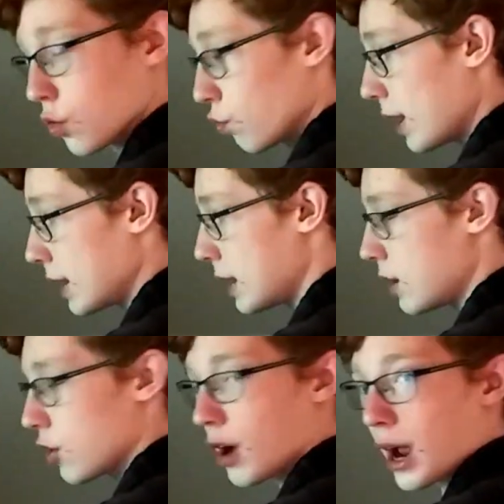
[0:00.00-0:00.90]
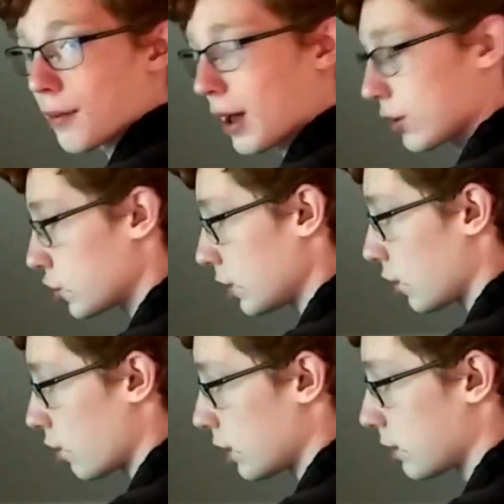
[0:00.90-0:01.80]
right here, I'm actually
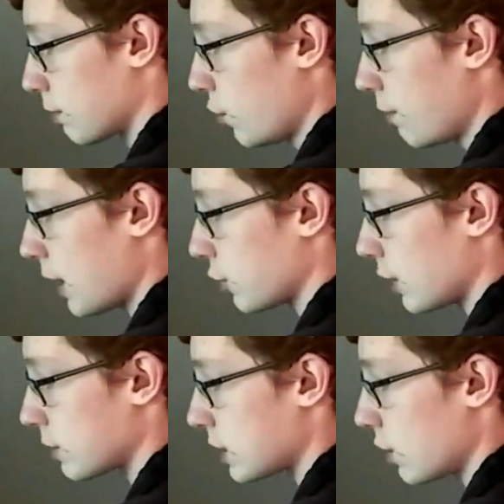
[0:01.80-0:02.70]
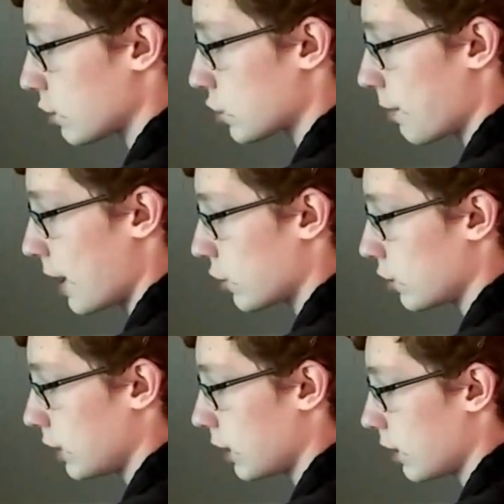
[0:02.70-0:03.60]
going to move my thumbs here, so I'm
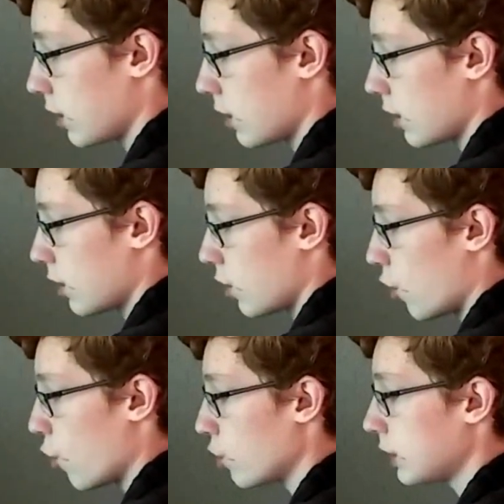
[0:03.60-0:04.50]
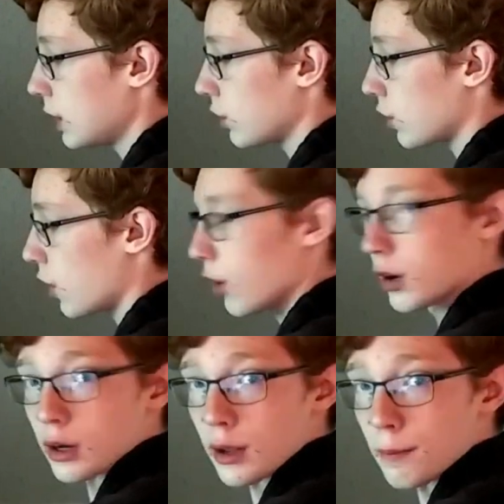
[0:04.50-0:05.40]
actually holding the
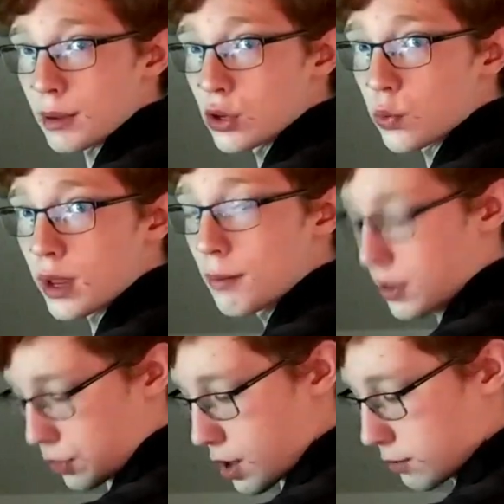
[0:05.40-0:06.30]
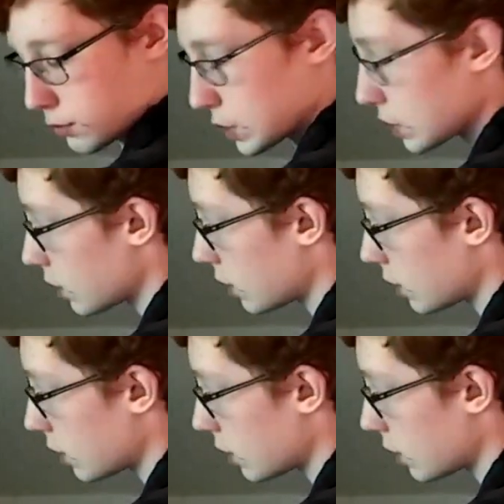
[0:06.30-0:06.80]
card between my thumbs,